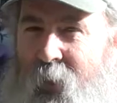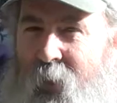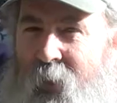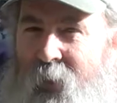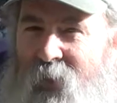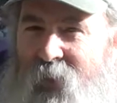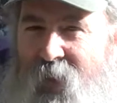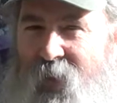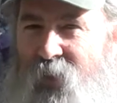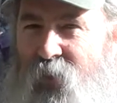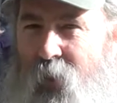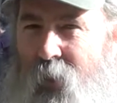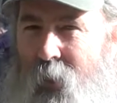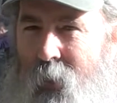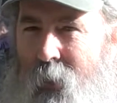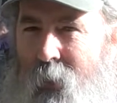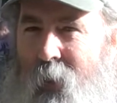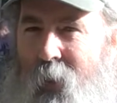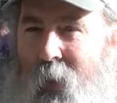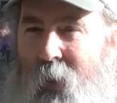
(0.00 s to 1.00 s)
we teach
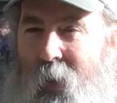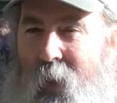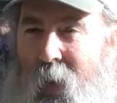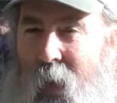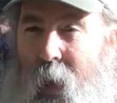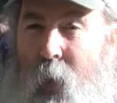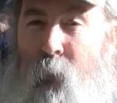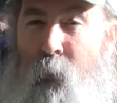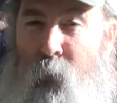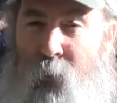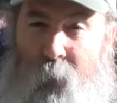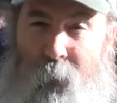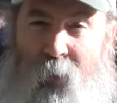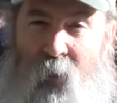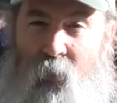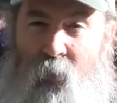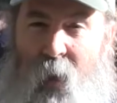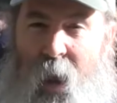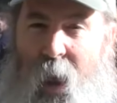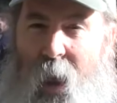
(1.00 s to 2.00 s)
here at
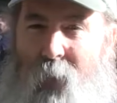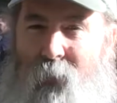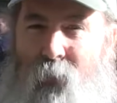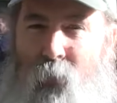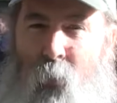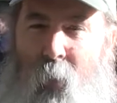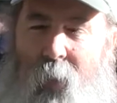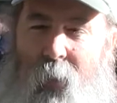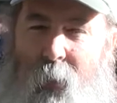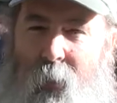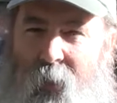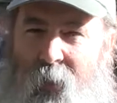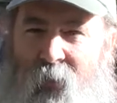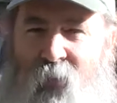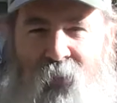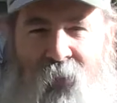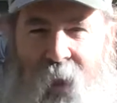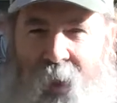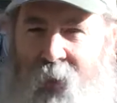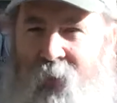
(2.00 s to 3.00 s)
Plymouth Craft, whether
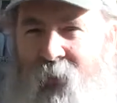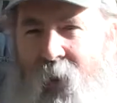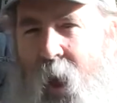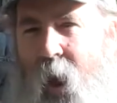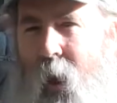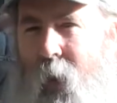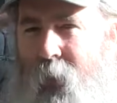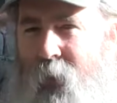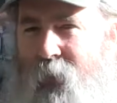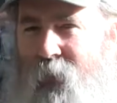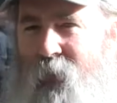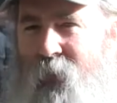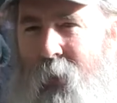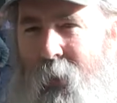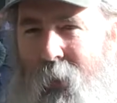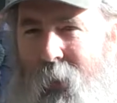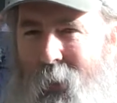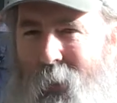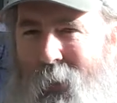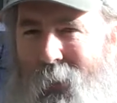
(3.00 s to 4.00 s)
it's textiles,
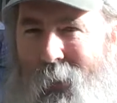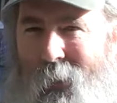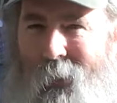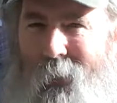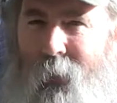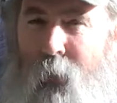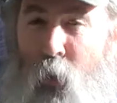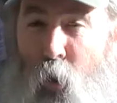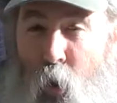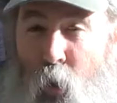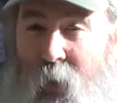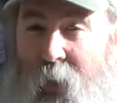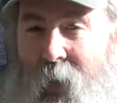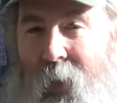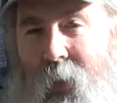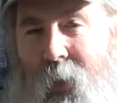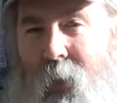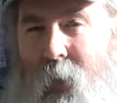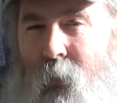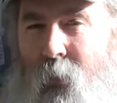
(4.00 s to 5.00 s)
uh,
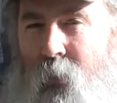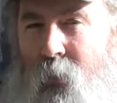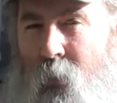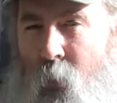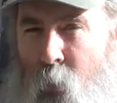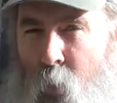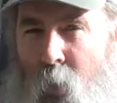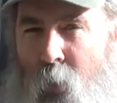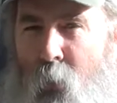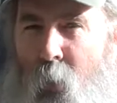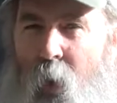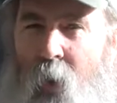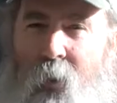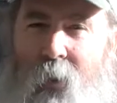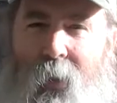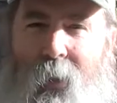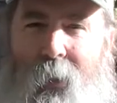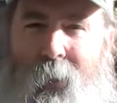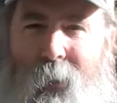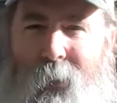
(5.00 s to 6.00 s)
cooking, the
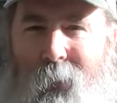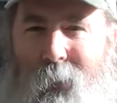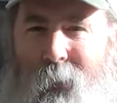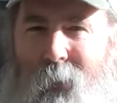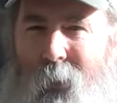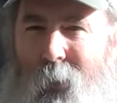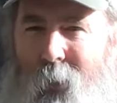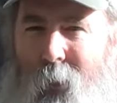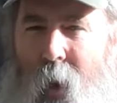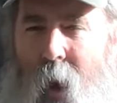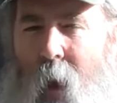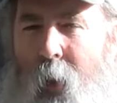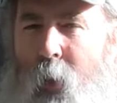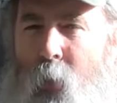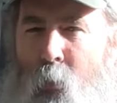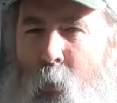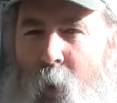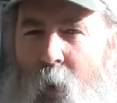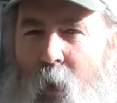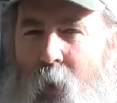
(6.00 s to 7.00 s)
woodworking, uh,
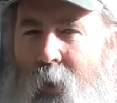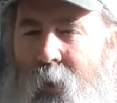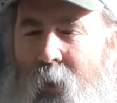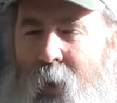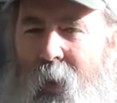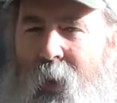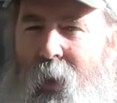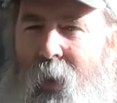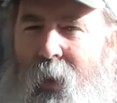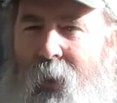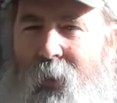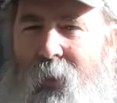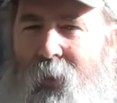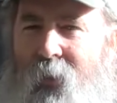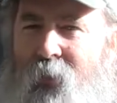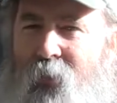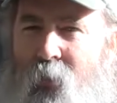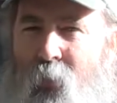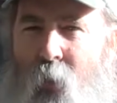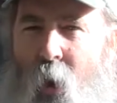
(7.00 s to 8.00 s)
ironwork,
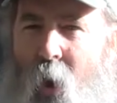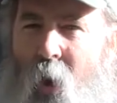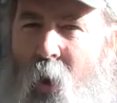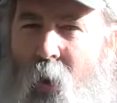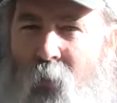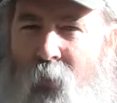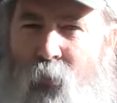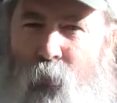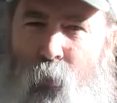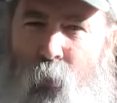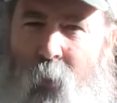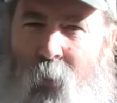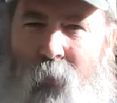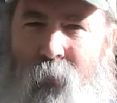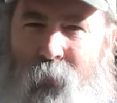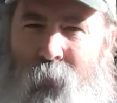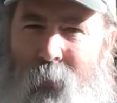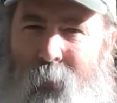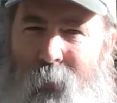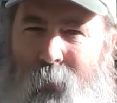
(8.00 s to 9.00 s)
these are all sort
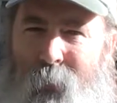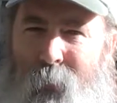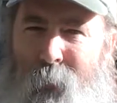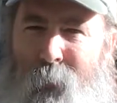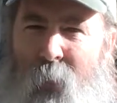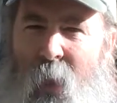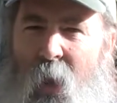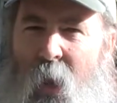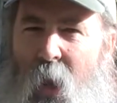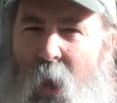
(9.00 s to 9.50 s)
of uh,